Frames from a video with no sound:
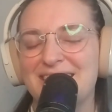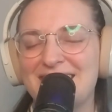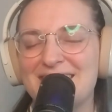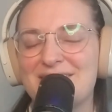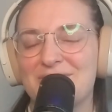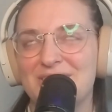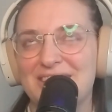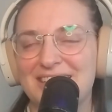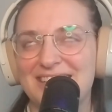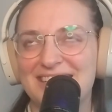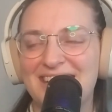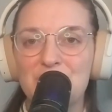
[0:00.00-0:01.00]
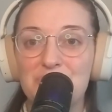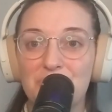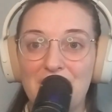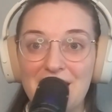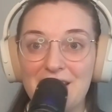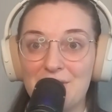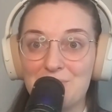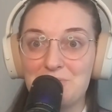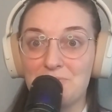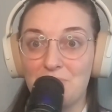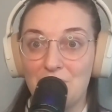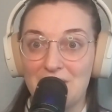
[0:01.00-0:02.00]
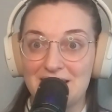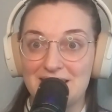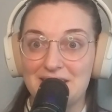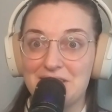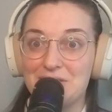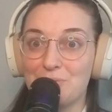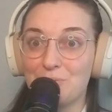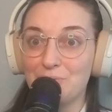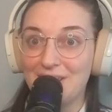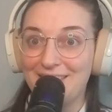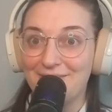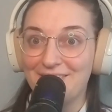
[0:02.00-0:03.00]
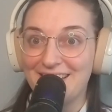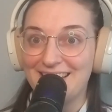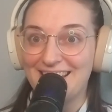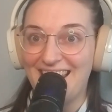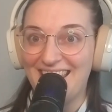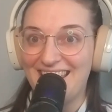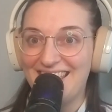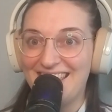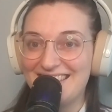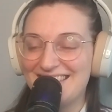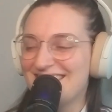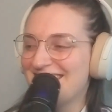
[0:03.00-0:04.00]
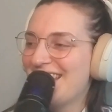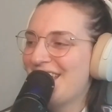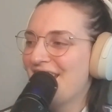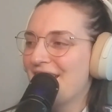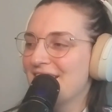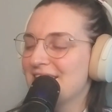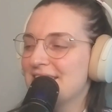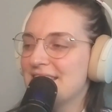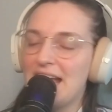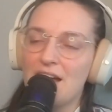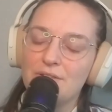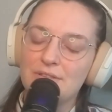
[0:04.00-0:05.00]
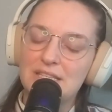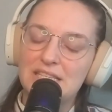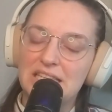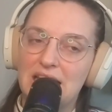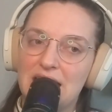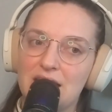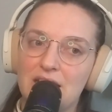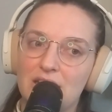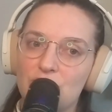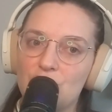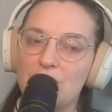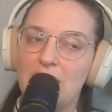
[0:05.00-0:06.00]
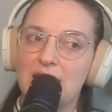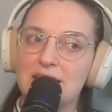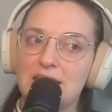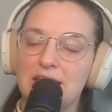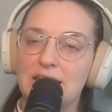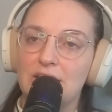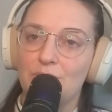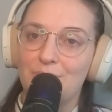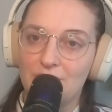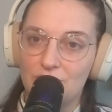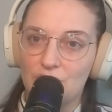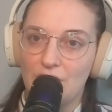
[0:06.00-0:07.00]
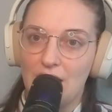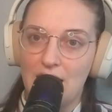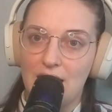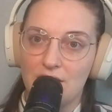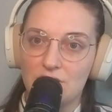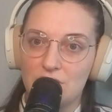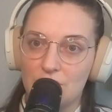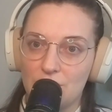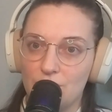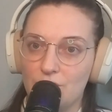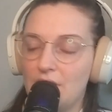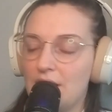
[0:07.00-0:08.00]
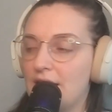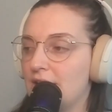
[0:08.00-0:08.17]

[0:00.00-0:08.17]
It's really good. Draco's voice is really nice. Sounds like she has a little bit of training too.